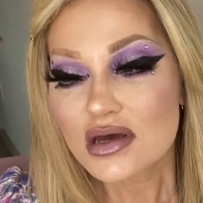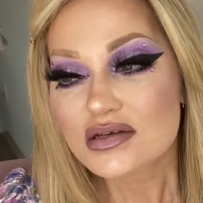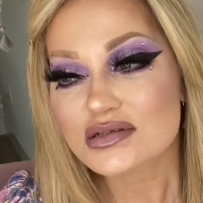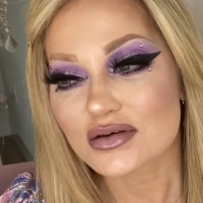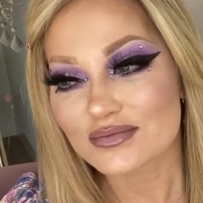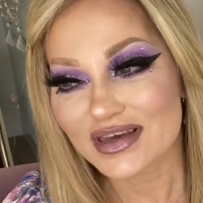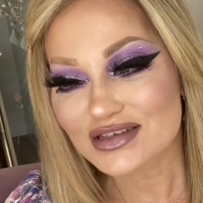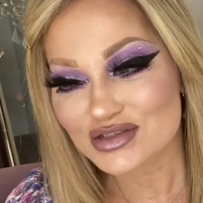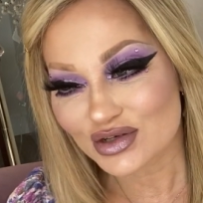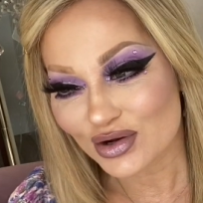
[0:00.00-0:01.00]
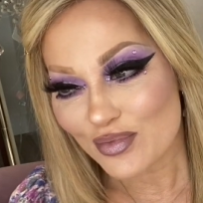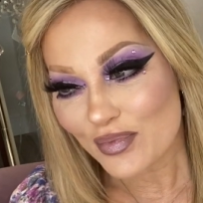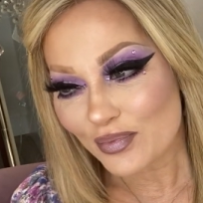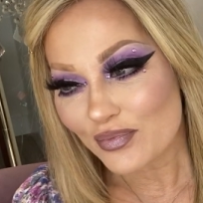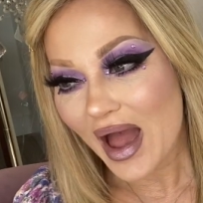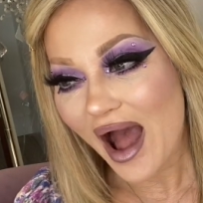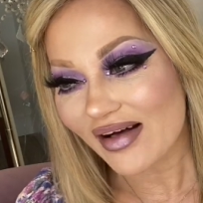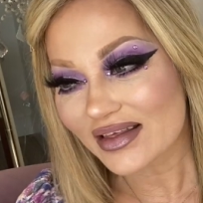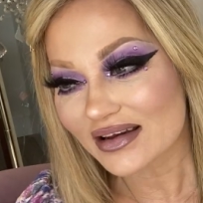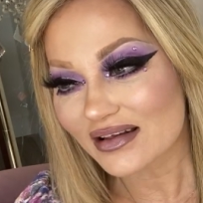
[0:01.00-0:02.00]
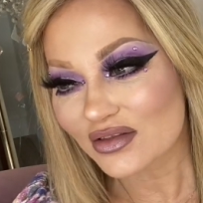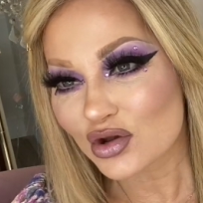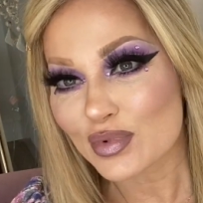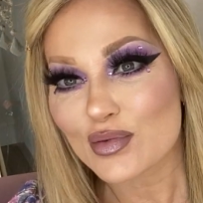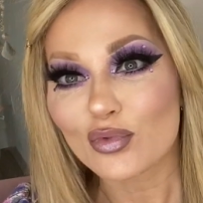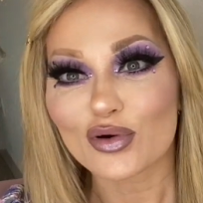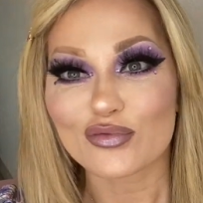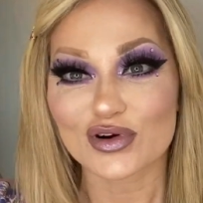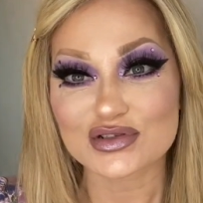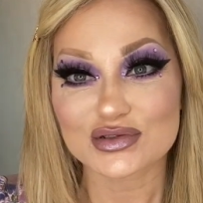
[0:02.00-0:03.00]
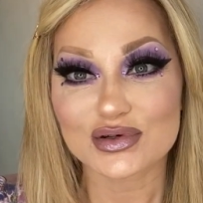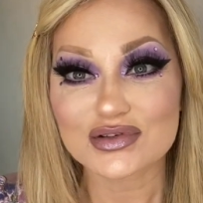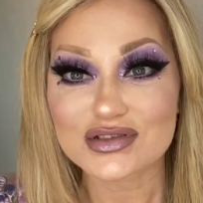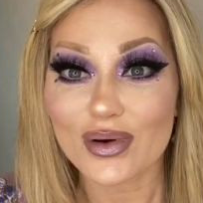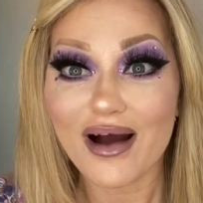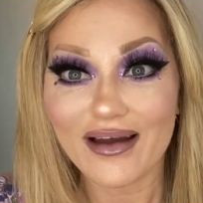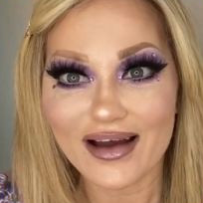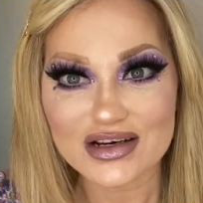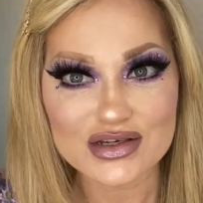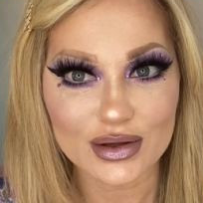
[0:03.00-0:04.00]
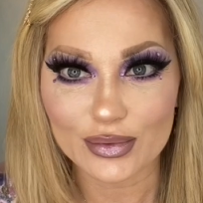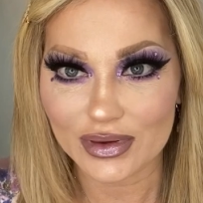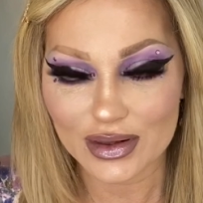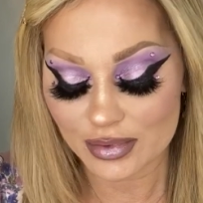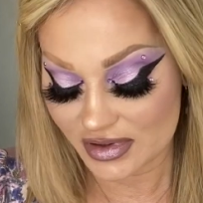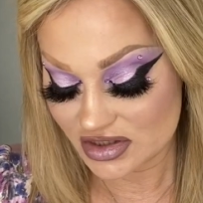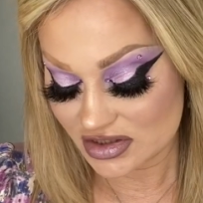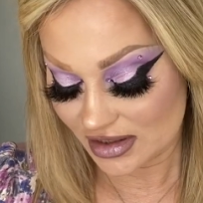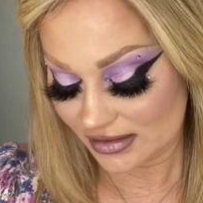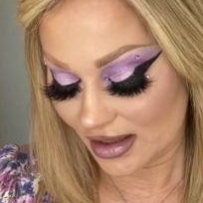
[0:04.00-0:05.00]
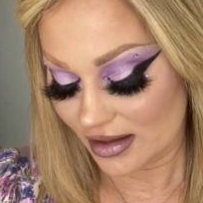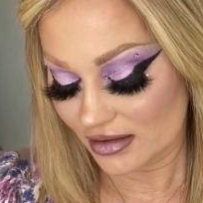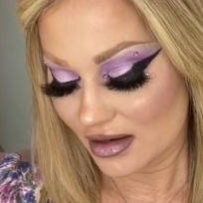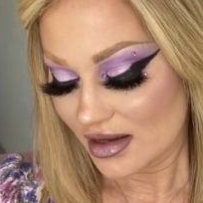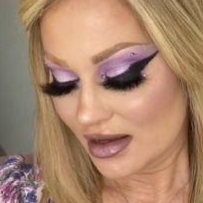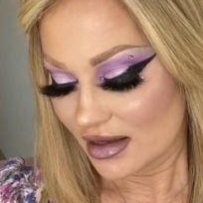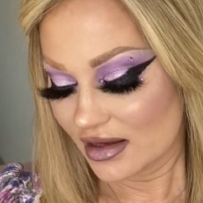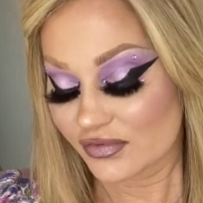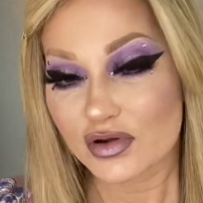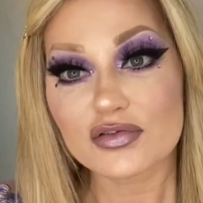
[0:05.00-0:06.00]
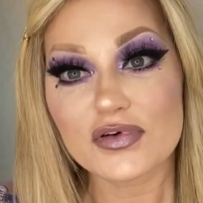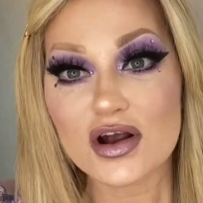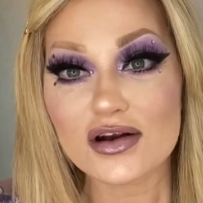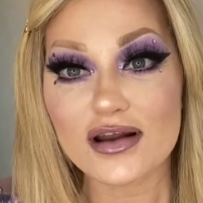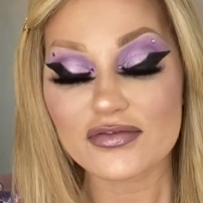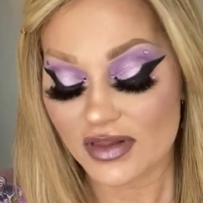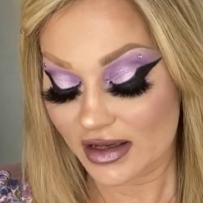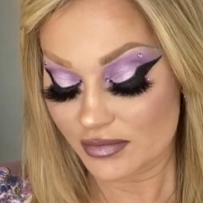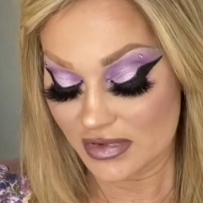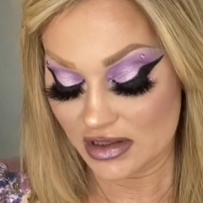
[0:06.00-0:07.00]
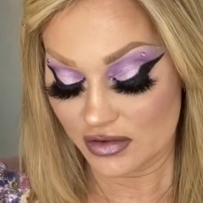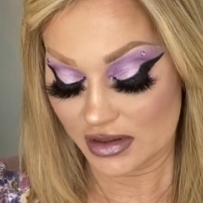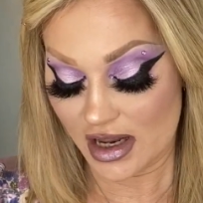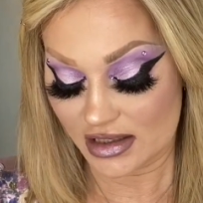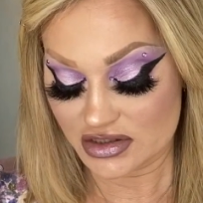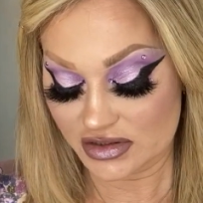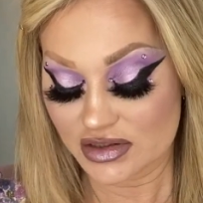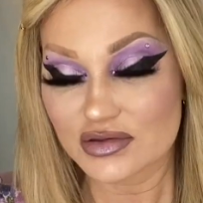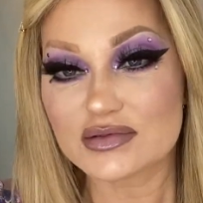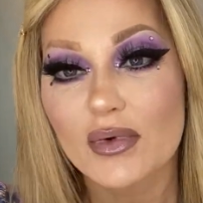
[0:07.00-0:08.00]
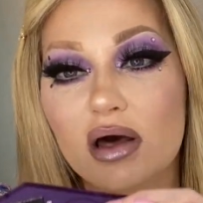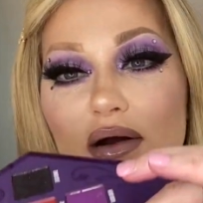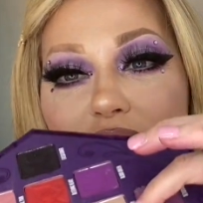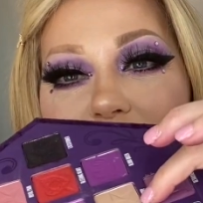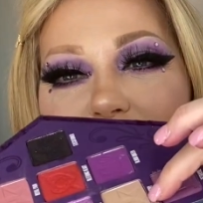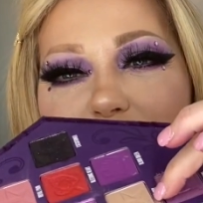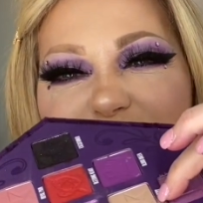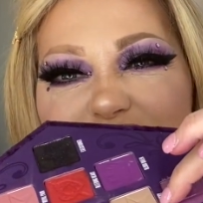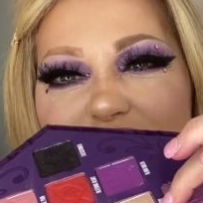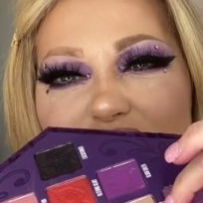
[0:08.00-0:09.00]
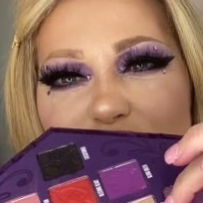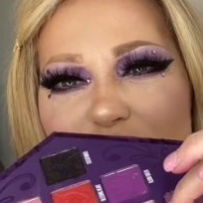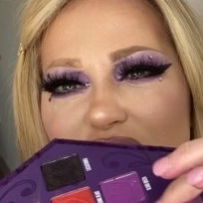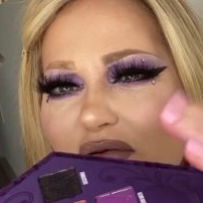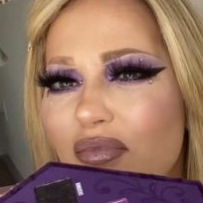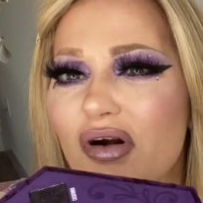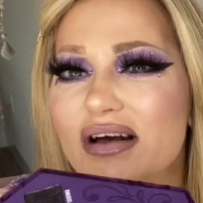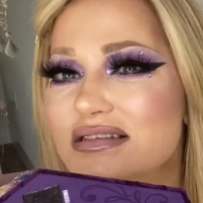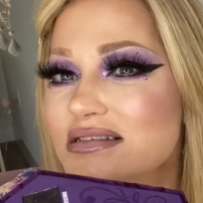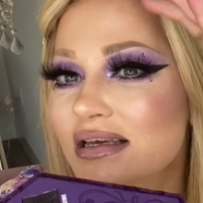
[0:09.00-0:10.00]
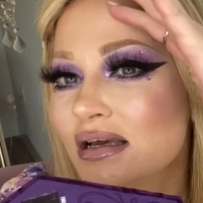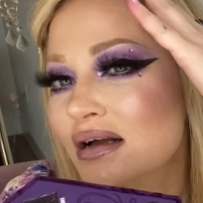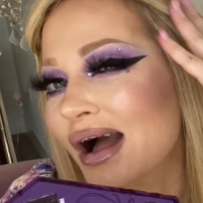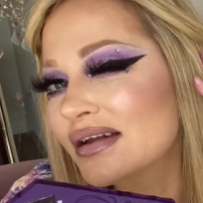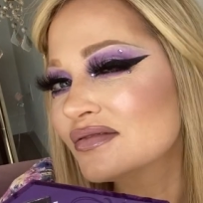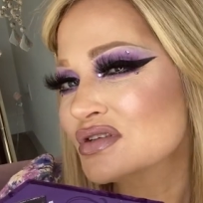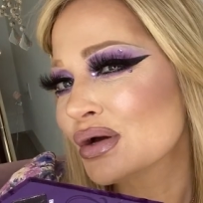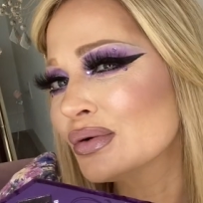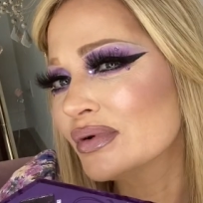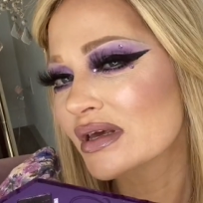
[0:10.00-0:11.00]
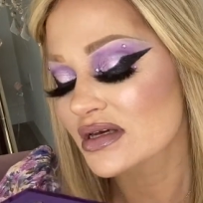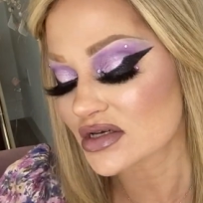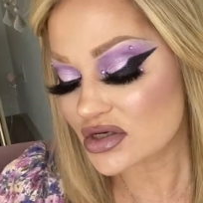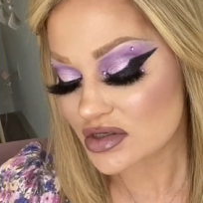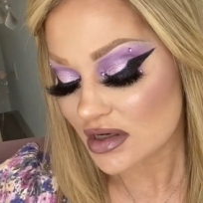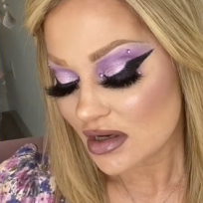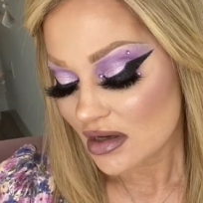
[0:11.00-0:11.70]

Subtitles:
So it makes your palette a little bit more versatile. So I actually really appreciate that. If you're fair enough like me, you can actually use Monarchy almost like a little bit of a bronzing kind of tone-ish,